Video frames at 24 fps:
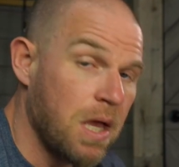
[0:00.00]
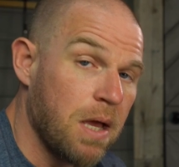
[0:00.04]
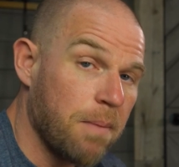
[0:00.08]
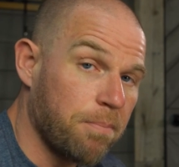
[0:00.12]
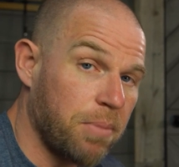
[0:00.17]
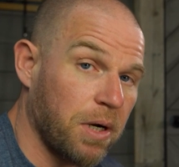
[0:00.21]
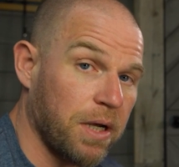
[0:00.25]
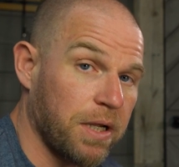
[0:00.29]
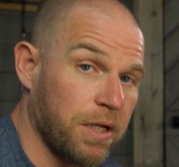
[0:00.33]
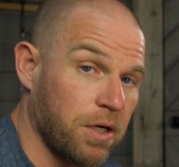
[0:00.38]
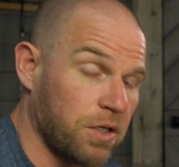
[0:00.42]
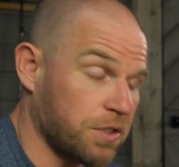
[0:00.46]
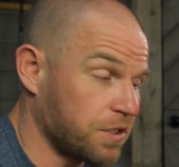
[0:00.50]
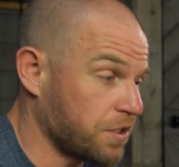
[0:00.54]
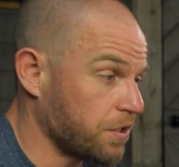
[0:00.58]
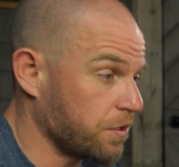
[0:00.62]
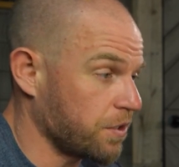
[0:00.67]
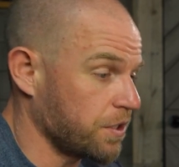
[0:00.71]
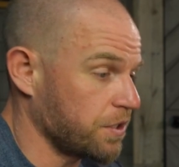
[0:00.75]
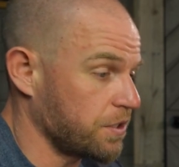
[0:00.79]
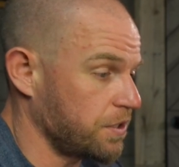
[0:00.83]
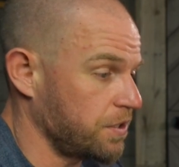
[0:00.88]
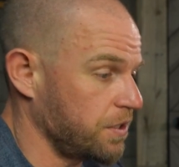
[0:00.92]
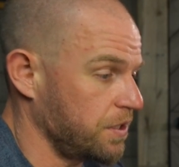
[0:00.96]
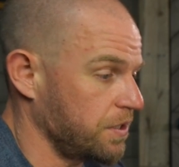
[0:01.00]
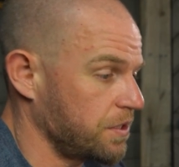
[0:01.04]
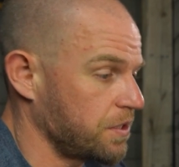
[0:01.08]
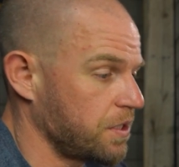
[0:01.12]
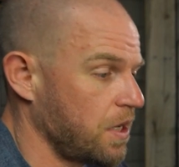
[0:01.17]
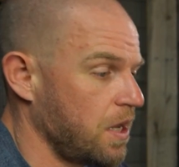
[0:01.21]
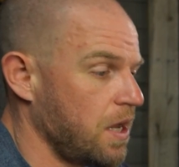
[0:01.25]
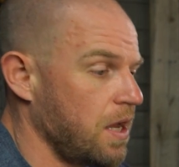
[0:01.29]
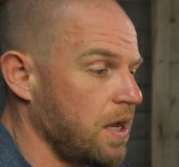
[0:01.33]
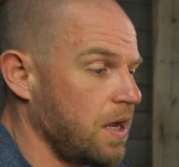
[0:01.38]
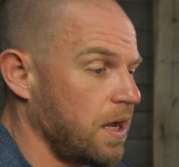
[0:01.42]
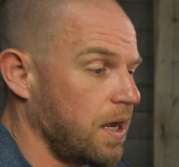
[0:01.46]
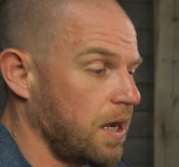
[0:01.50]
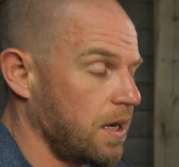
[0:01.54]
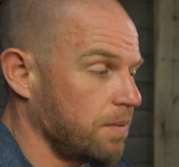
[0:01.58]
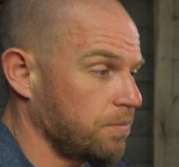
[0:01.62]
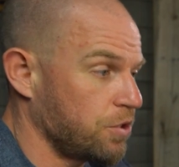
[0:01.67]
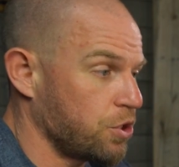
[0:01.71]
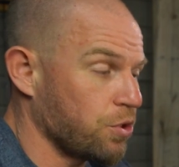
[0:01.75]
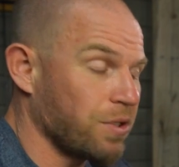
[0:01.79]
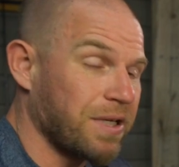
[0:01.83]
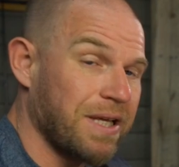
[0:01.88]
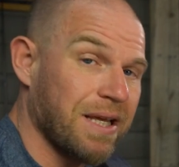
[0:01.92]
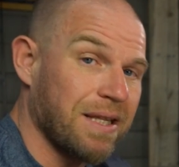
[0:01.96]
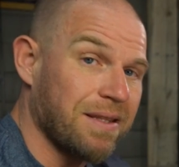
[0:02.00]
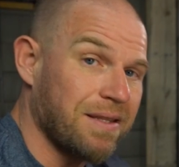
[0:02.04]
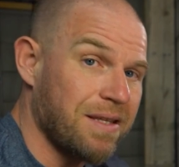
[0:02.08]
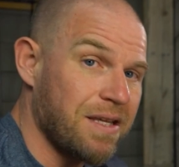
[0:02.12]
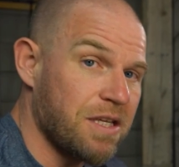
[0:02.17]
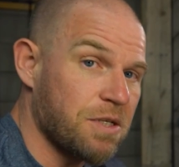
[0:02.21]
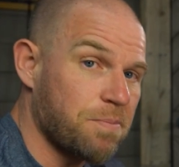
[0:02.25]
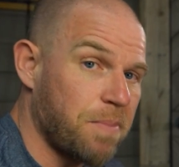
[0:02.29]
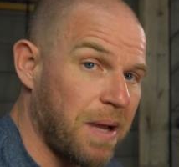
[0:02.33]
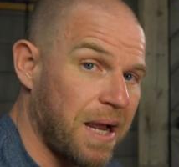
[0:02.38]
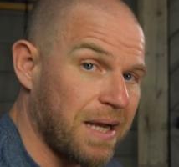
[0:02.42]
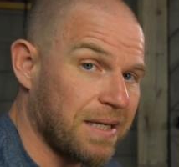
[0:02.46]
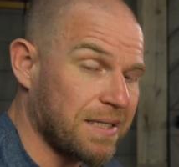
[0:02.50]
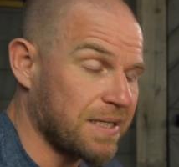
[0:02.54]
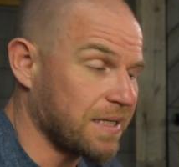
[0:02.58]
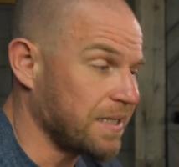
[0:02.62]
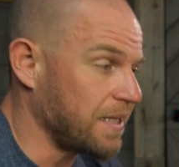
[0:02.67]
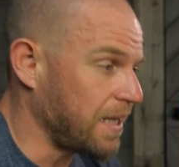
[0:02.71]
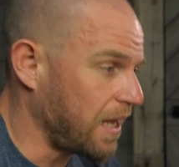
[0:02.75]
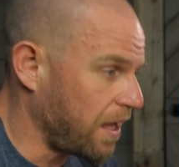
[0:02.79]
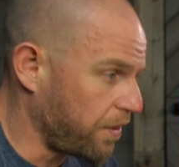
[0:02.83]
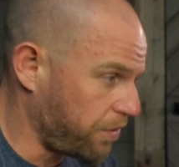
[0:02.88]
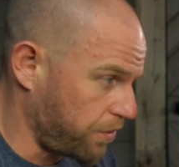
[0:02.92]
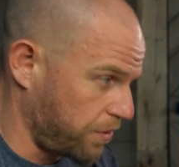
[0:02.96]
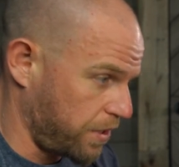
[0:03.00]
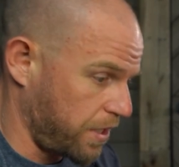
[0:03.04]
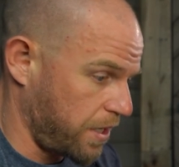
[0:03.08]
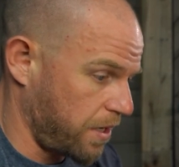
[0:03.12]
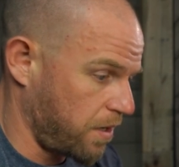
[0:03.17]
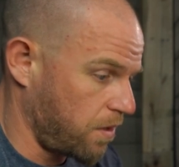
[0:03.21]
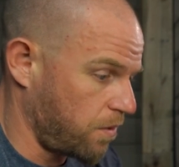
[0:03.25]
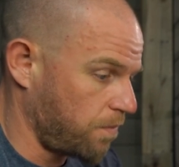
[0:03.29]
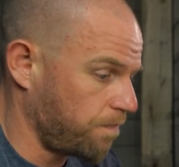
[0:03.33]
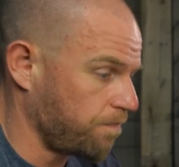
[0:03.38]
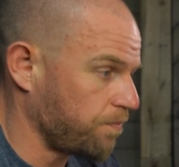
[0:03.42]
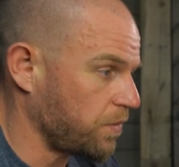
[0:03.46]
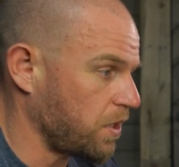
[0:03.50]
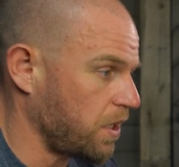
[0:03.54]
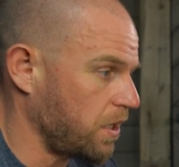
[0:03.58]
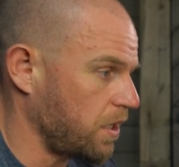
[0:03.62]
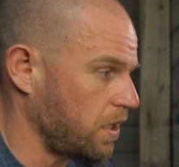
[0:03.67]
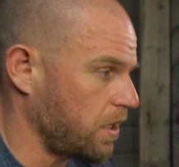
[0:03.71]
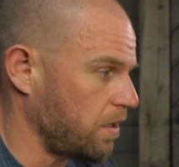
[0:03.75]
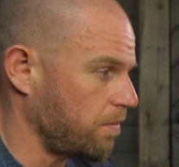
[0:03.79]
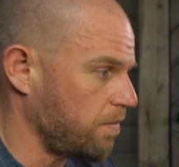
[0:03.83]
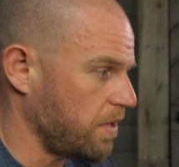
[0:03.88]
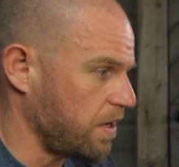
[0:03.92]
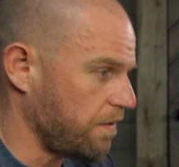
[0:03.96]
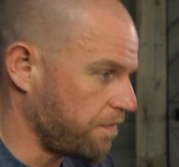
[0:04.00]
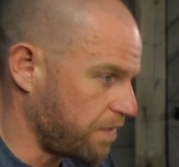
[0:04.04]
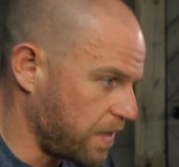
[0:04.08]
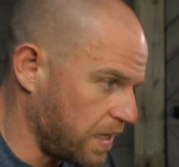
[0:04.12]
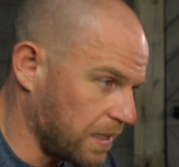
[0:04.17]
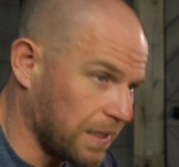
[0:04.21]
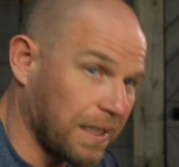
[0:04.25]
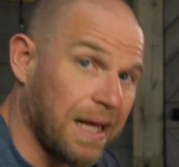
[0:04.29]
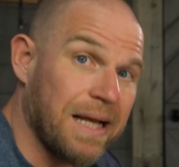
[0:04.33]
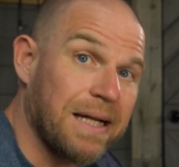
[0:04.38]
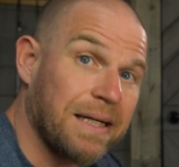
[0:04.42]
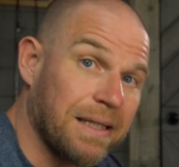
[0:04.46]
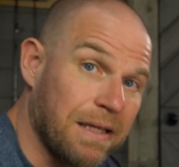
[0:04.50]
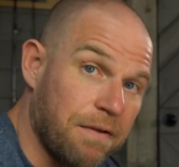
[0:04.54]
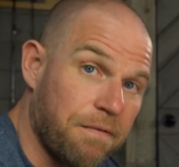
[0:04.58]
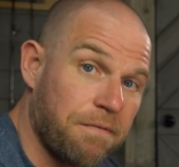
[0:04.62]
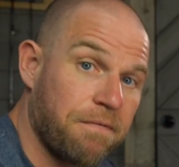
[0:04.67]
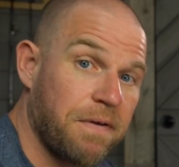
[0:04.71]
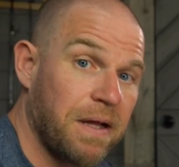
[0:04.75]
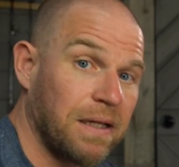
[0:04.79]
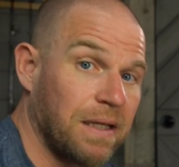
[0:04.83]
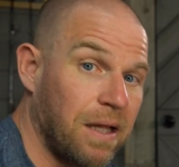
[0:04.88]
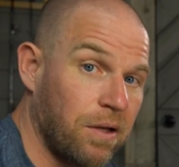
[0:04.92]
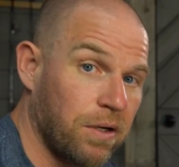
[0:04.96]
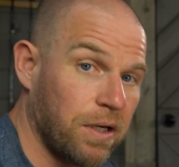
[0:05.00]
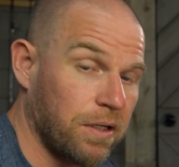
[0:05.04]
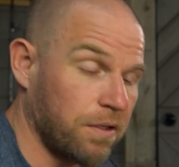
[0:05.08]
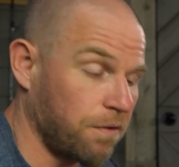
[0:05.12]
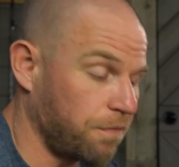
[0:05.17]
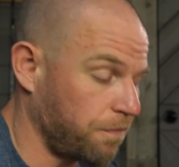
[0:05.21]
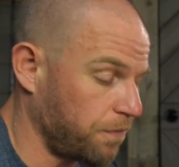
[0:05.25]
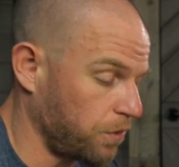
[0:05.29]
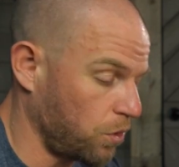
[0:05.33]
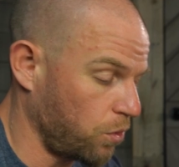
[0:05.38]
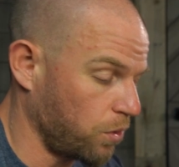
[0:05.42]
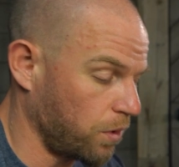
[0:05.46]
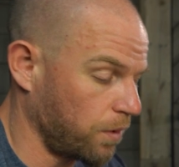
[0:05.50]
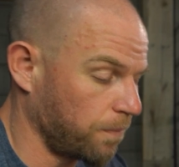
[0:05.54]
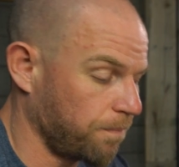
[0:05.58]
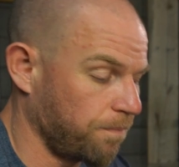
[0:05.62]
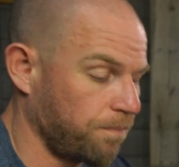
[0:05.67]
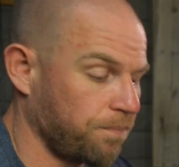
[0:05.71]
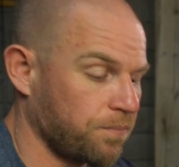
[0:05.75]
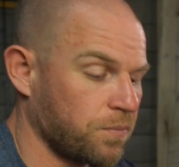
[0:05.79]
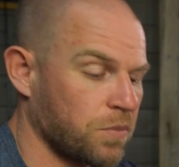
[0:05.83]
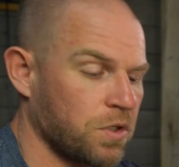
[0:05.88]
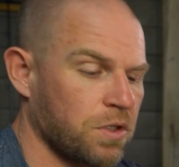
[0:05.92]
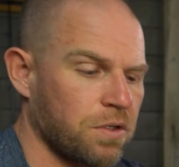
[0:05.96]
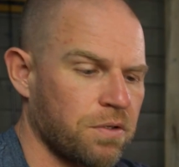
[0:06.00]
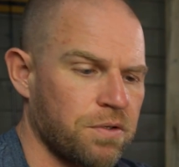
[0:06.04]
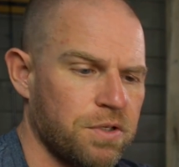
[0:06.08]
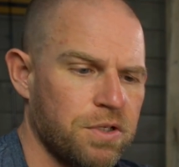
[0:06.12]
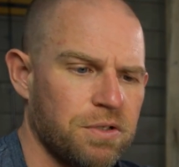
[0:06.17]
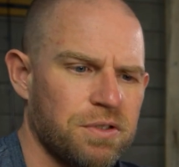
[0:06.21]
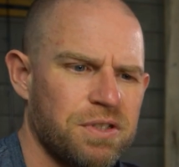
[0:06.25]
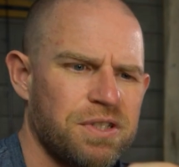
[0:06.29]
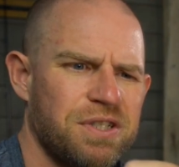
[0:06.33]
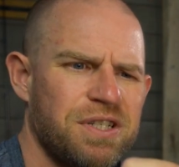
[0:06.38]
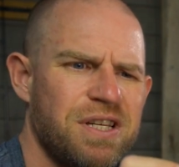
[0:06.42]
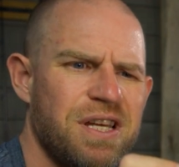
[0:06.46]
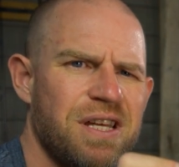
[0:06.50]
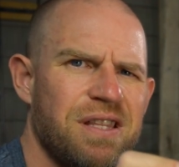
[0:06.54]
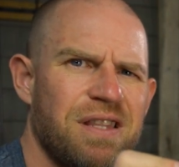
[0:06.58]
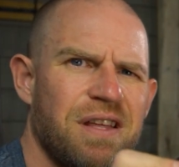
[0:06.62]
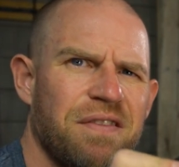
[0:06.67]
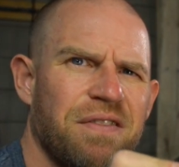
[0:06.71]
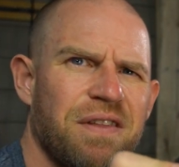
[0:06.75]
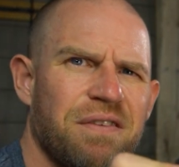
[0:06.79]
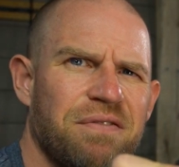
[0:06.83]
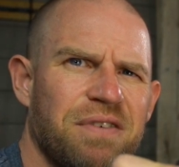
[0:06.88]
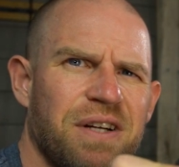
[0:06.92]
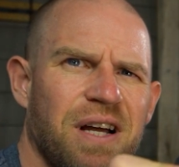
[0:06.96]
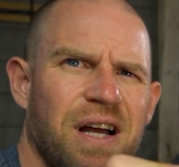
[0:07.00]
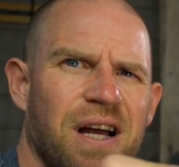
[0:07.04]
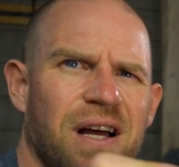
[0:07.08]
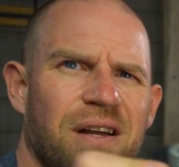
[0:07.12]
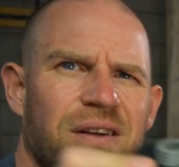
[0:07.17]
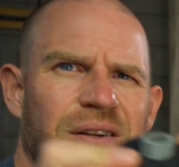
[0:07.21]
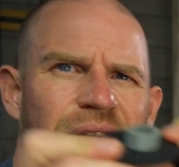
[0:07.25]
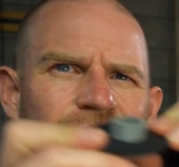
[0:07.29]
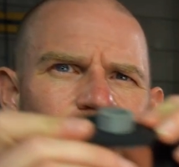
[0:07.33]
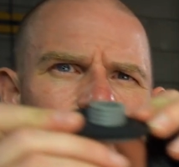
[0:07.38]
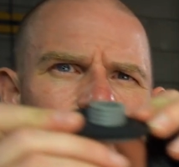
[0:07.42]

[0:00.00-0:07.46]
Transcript: But in all seriousness, to get these back together now, if they likely fell out on the floor, you'll see that they've got,